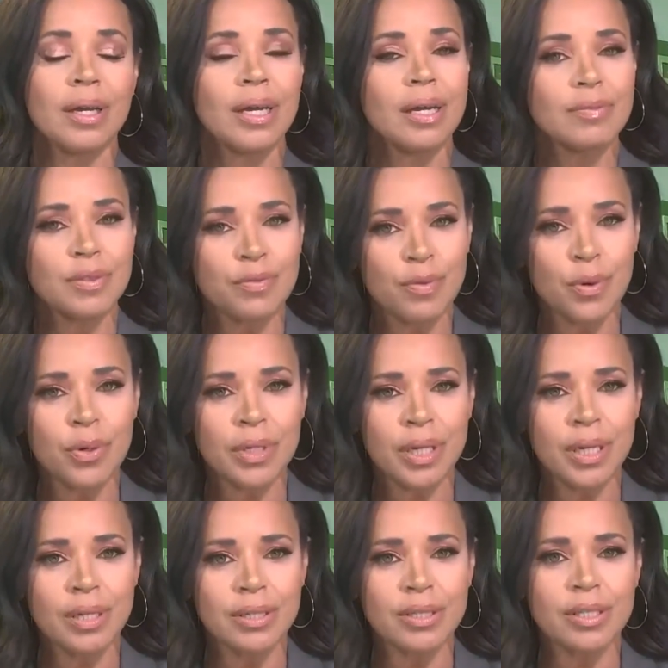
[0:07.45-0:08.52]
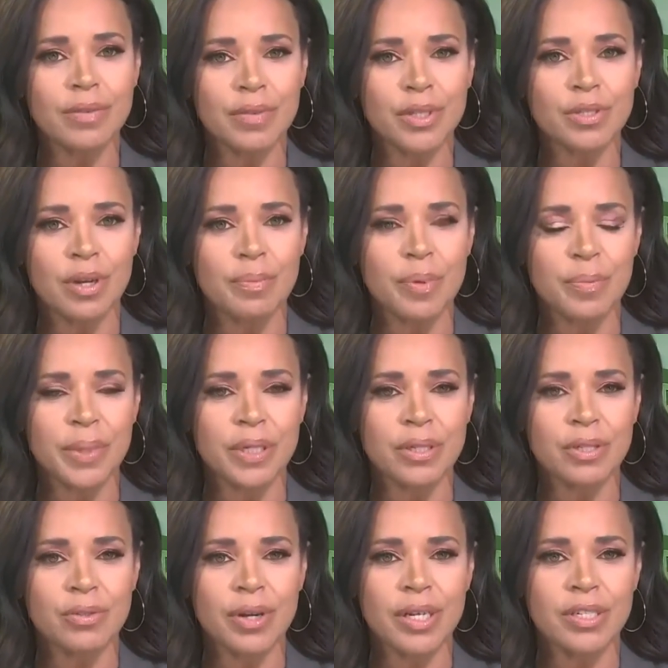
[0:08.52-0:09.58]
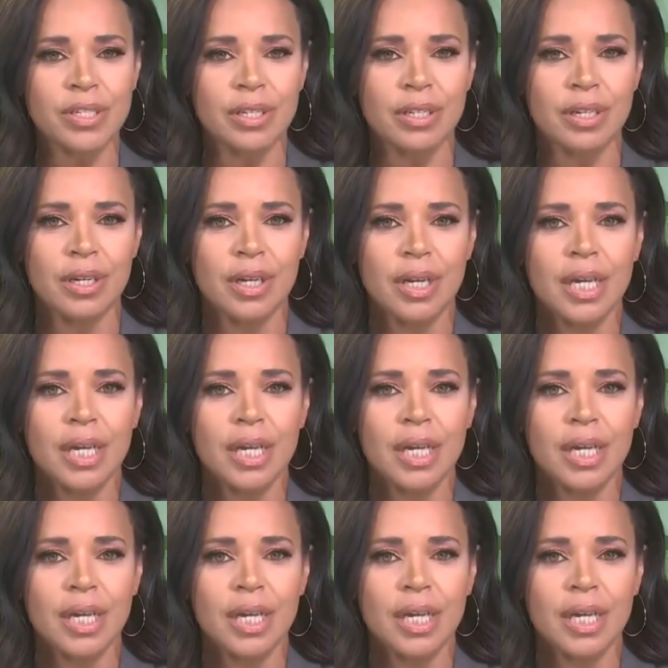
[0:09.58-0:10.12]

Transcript: after four years of the Trump administration.